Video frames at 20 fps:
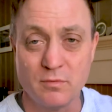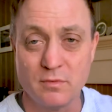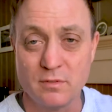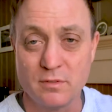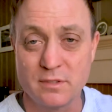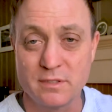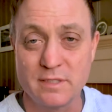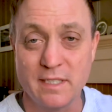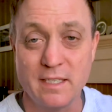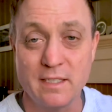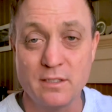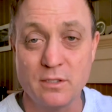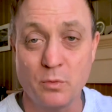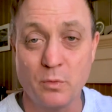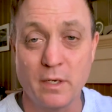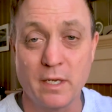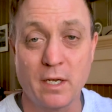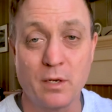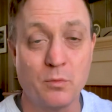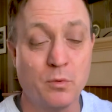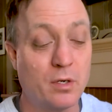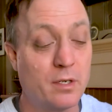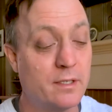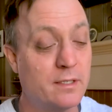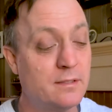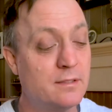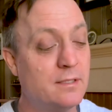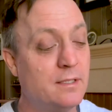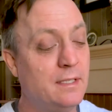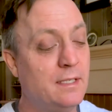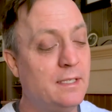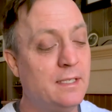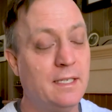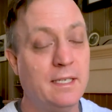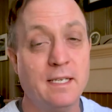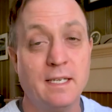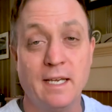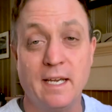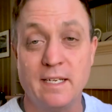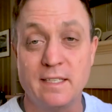set it the way I want it,
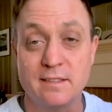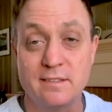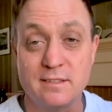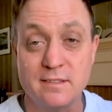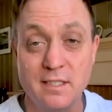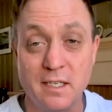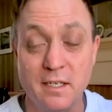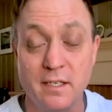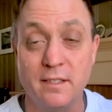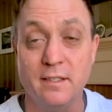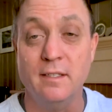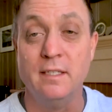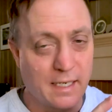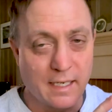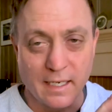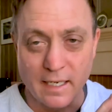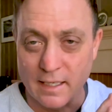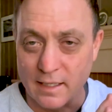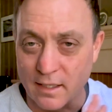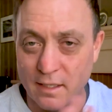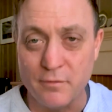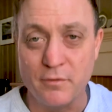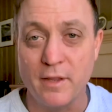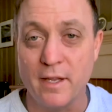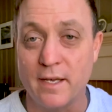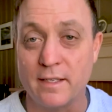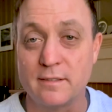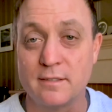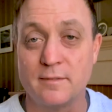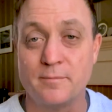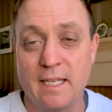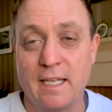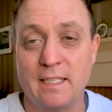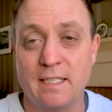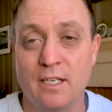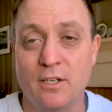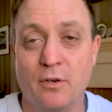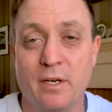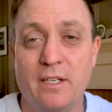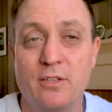and it's done. I love that. You
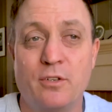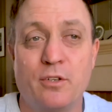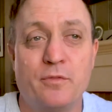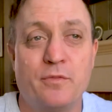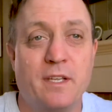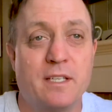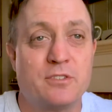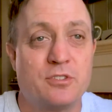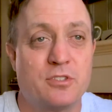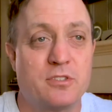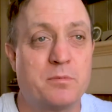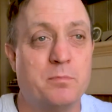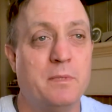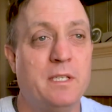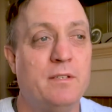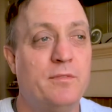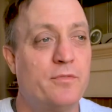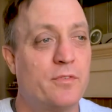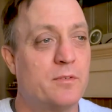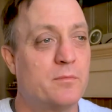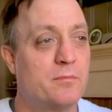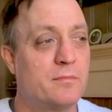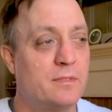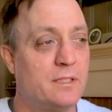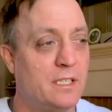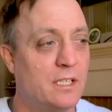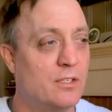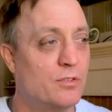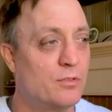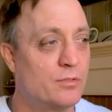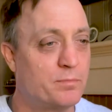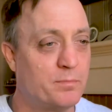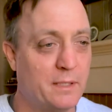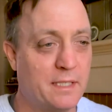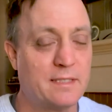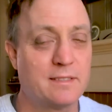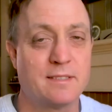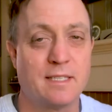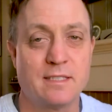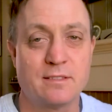know, I don't know if that's just me from, you know,
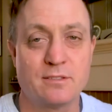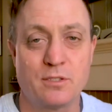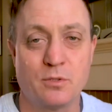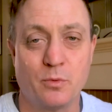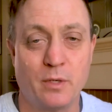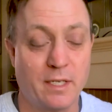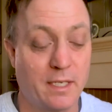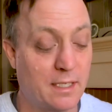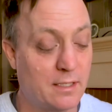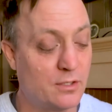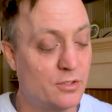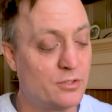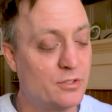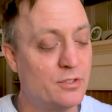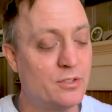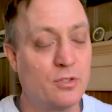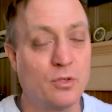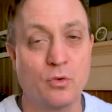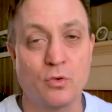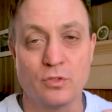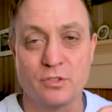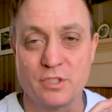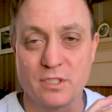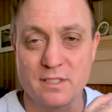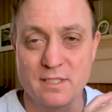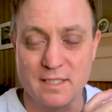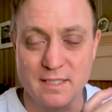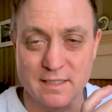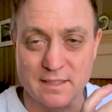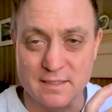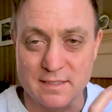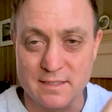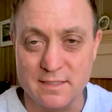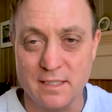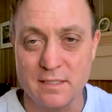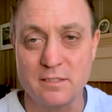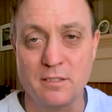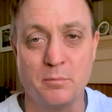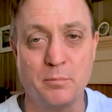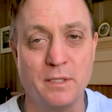because that's the way I learned, or just the
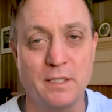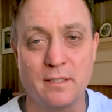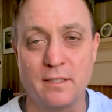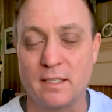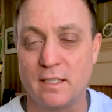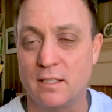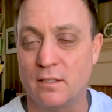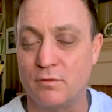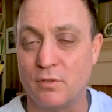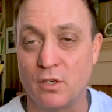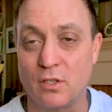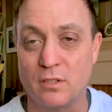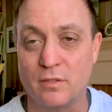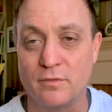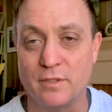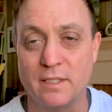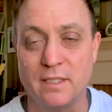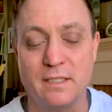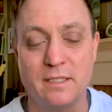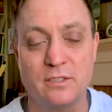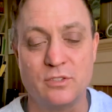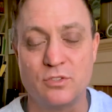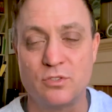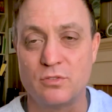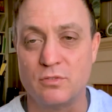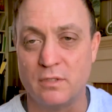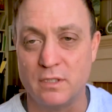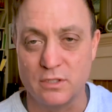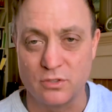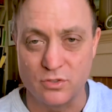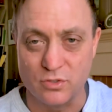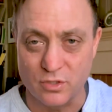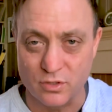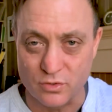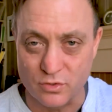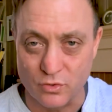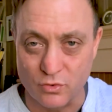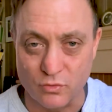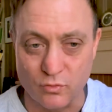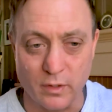accessibility of all of it is
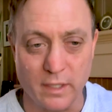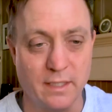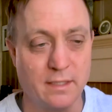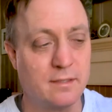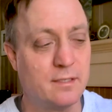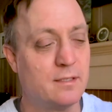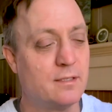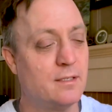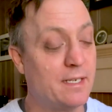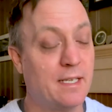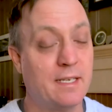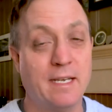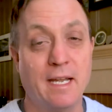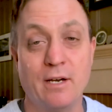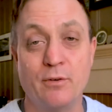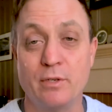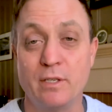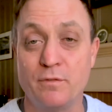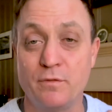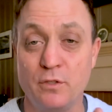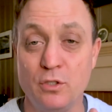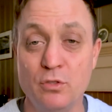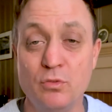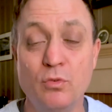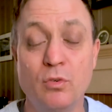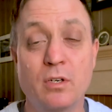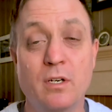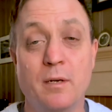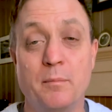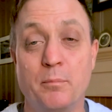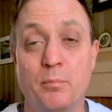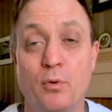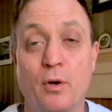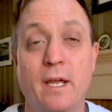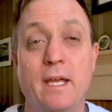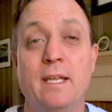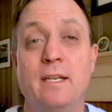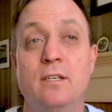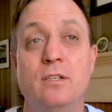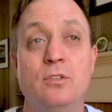just great. Now, if you are a
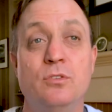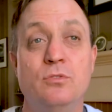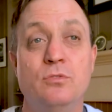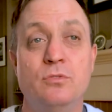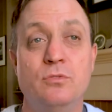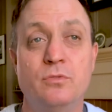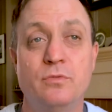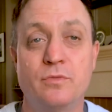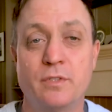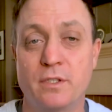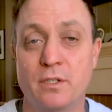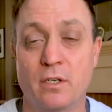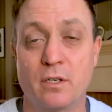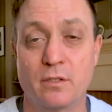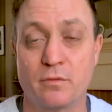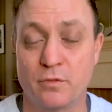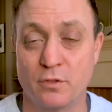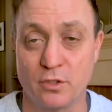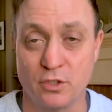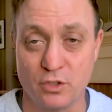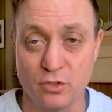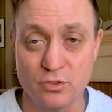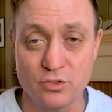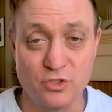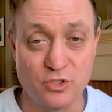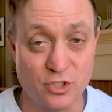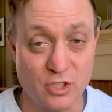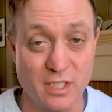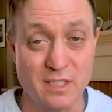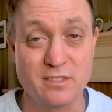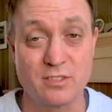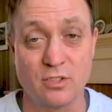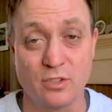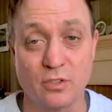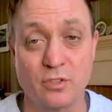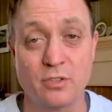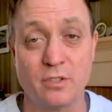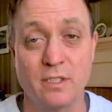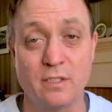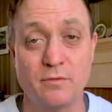brand new photographer, you're just
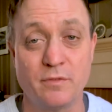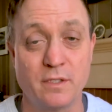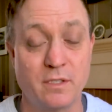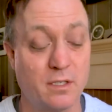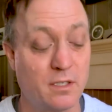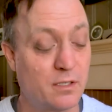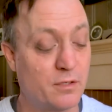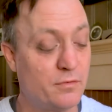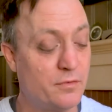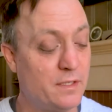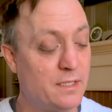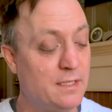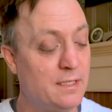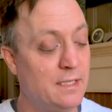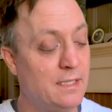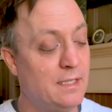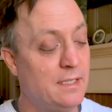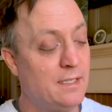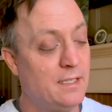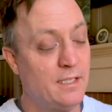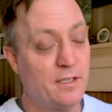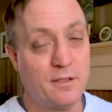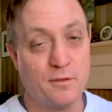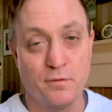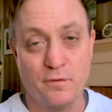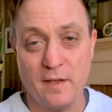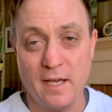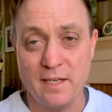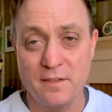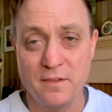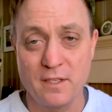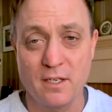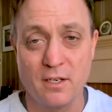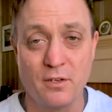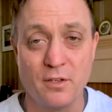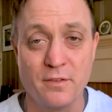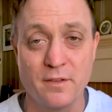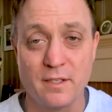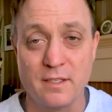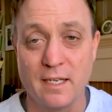learning photography, the fact that
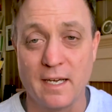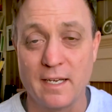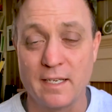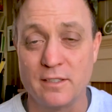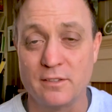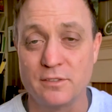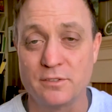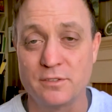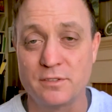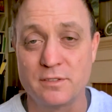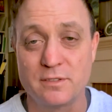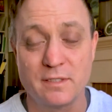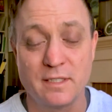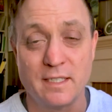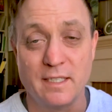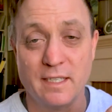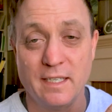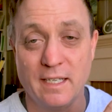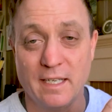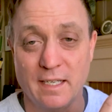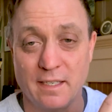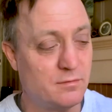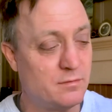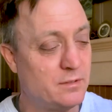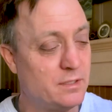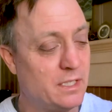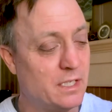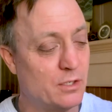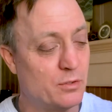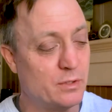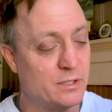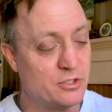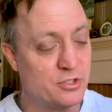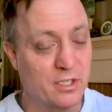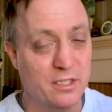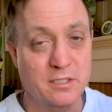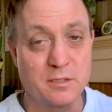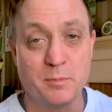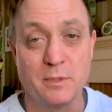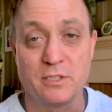all the dials and, you know,
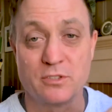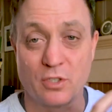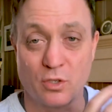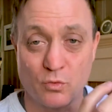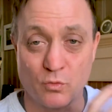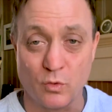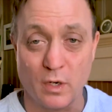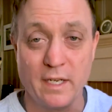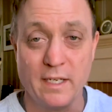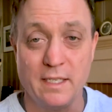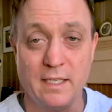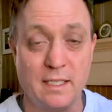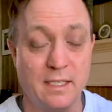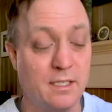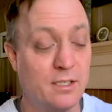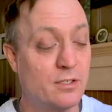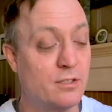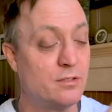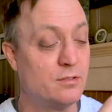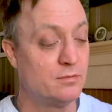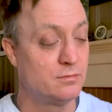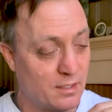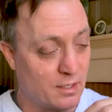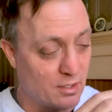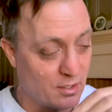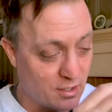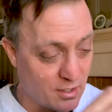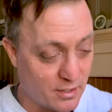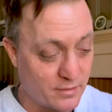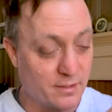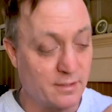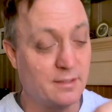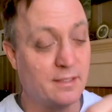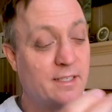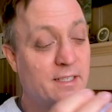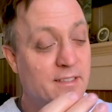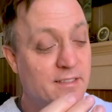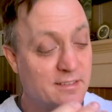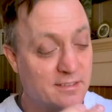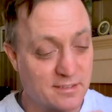adjustments are right here on the
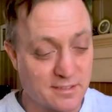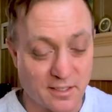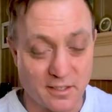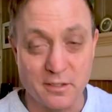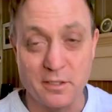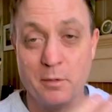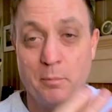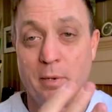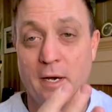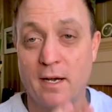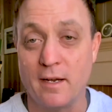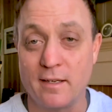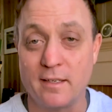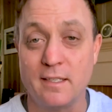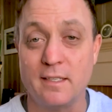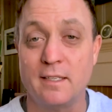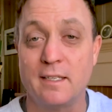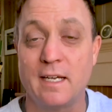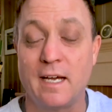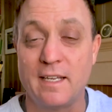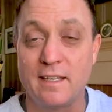lens, on the body,